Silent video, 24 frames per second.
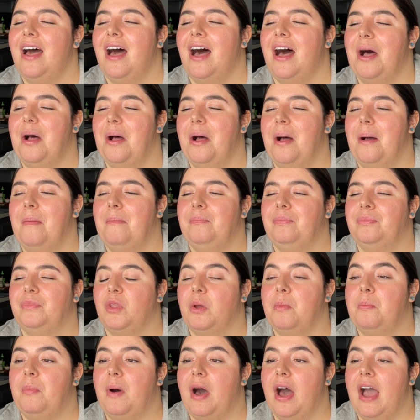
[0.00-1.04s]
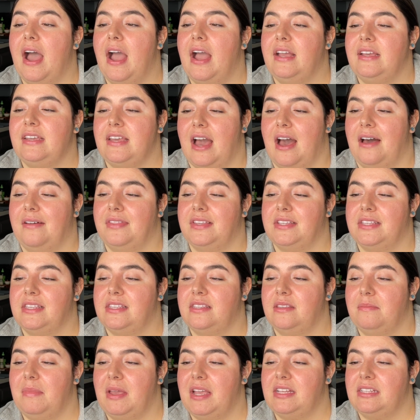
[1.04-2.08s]
But yeah, this is
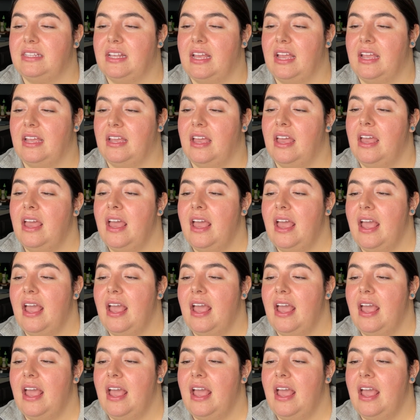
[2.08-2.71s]
amazing,